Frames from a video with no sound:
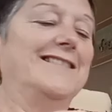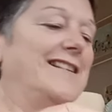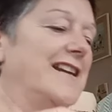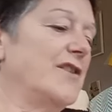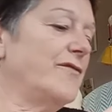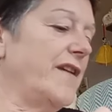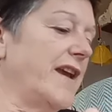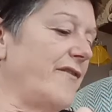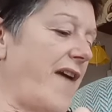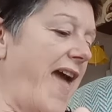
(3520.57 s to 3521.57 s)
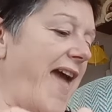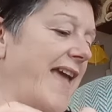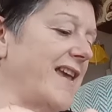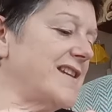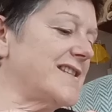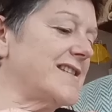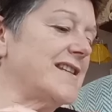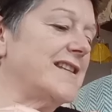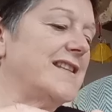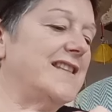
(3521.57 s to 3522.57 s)
A little thing of eggs.
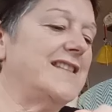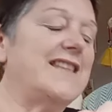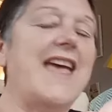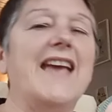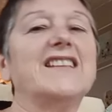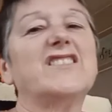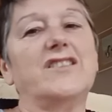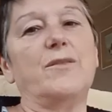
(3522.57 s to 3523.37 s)
Eggs,